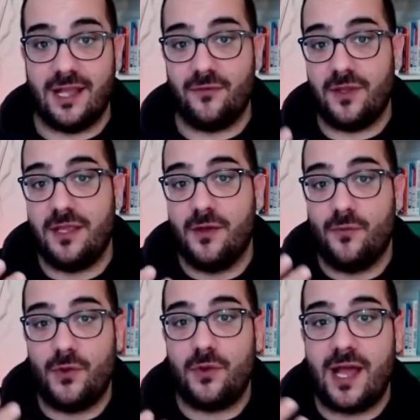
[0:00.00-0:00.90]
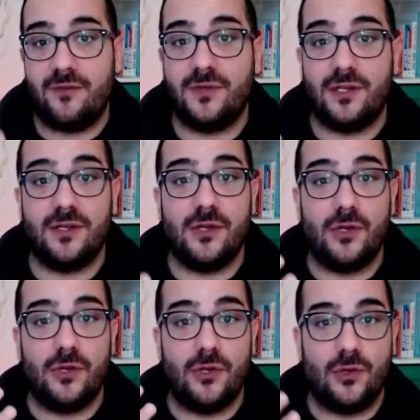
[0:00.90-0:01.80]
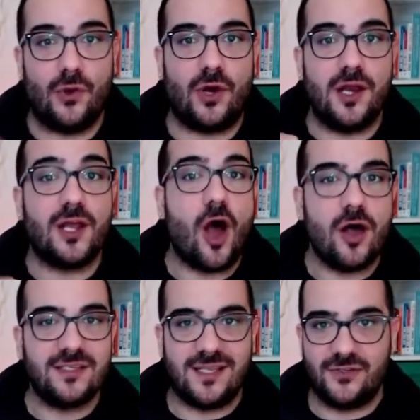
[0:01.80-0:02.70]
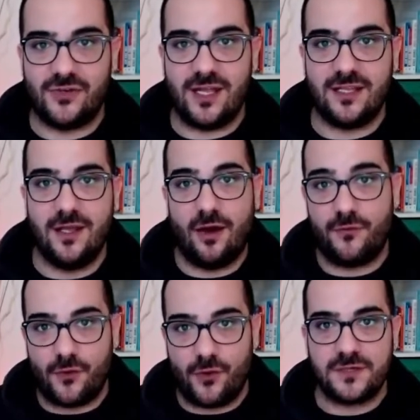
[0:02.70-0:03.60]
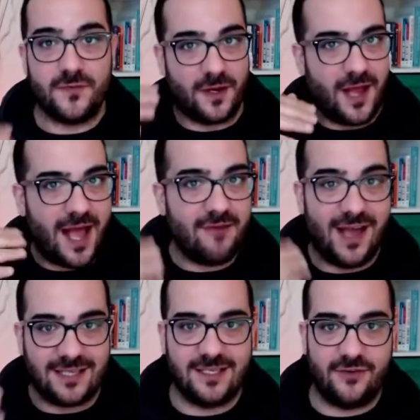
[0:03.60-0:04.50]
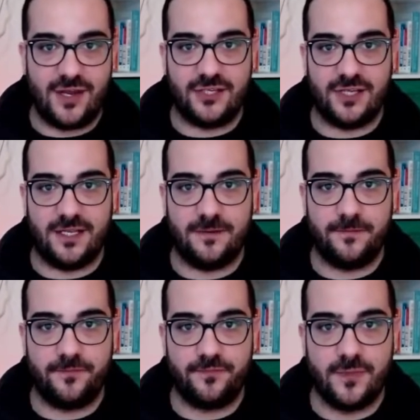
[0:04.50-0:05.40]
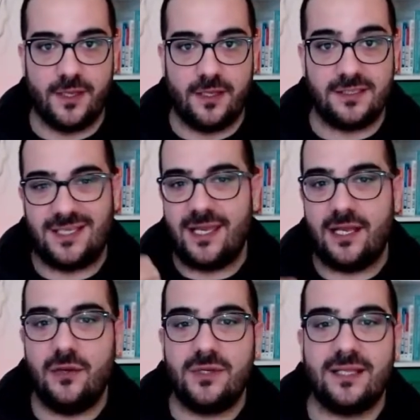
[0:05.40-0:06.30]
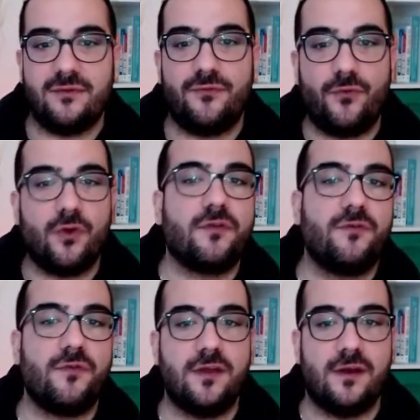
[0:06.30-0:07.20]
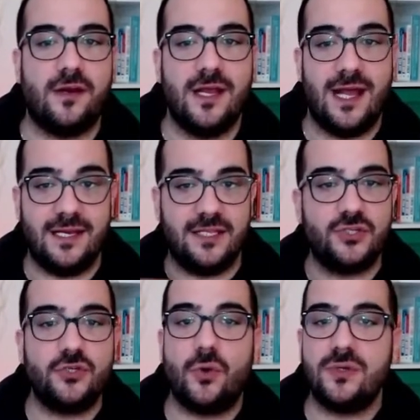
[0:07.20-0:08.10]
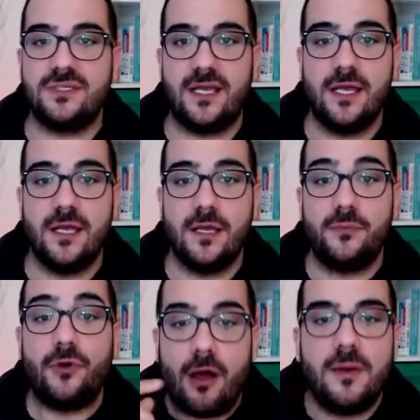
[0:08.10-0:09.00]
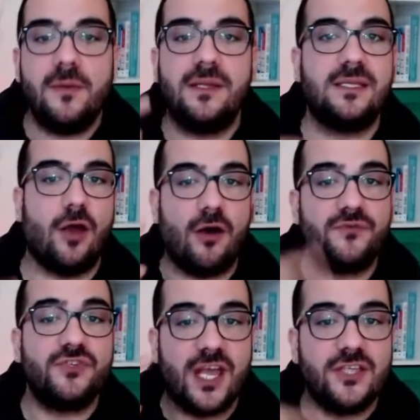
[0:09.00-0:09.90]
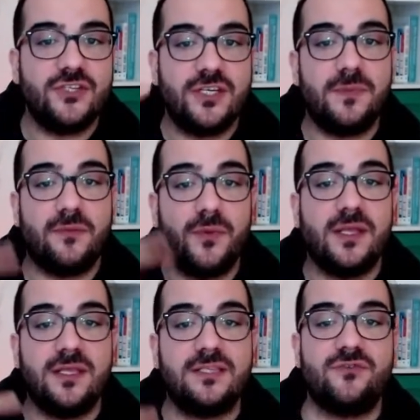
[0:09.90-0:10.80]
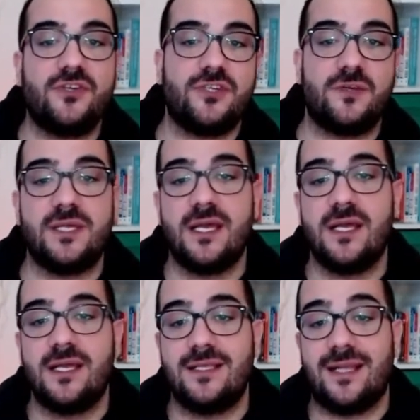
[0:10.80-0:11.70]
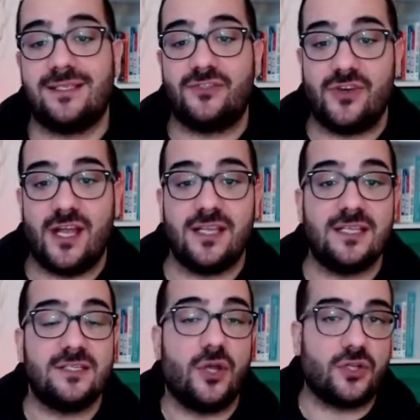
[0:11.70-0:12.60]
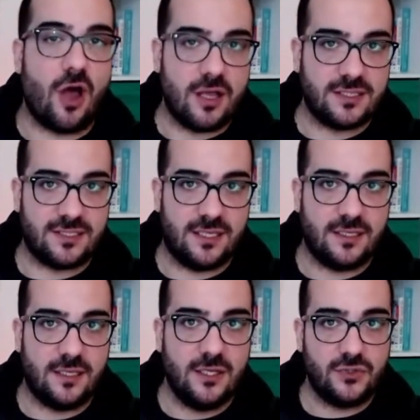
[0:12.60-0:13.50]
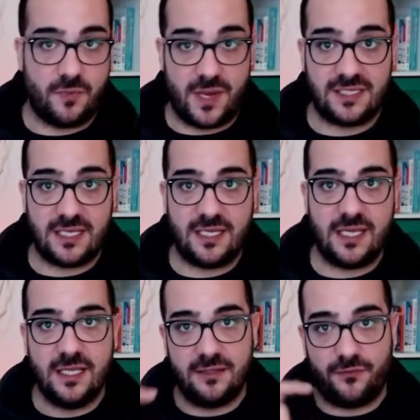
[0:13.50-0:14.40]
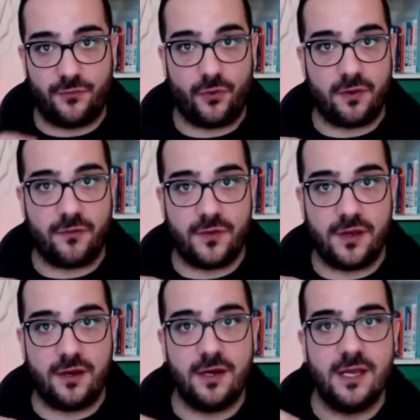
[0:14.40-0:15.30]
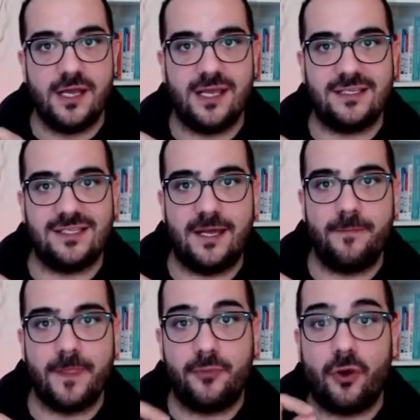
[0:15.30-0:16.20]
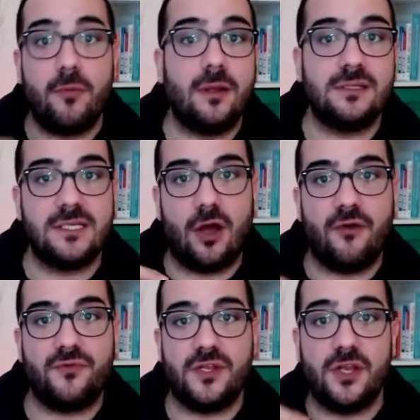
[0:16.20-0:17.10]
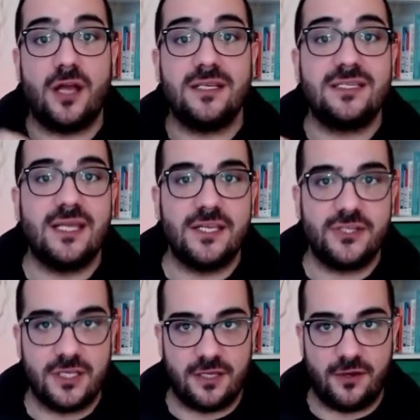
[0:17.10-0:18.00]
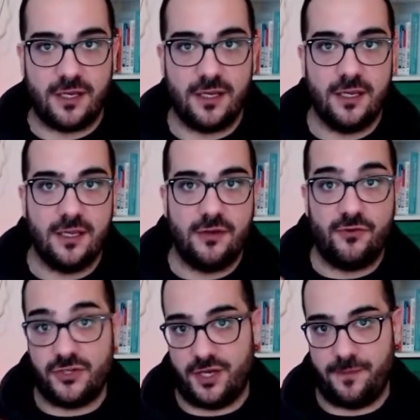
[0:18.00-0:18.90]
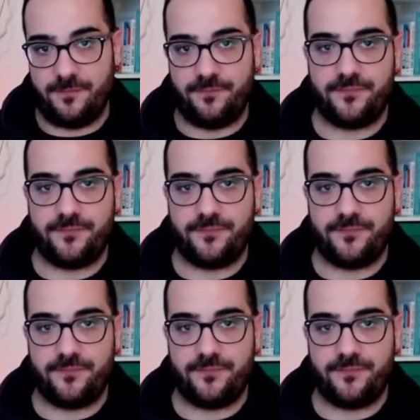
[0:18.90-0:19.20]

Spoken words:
And when we don't have the locally constant trend, of course, we're going to have acceleration. Because take a look at the fourth figure, and it shows the probability of changing between these regimes that trend is not constant. So basically, the fourth figure is the probability of the non-stationary regime.